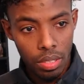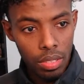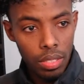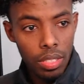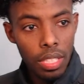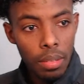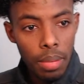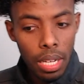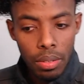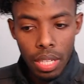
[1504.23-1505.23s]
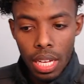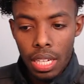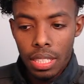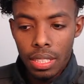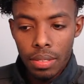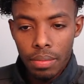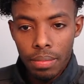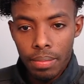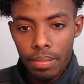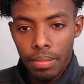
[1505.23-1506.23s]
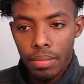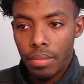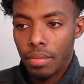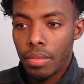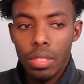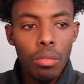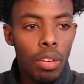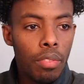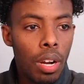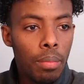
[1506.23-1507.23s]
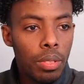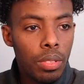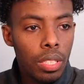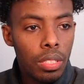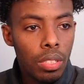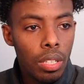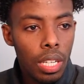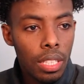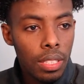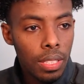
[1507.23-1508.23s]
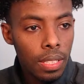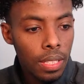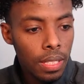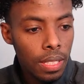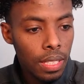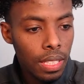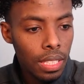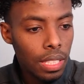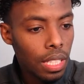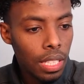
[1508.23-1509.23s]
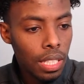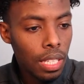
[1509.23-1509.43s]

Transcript: Sit back, relax. Wait for opportunity to arise. Just like that.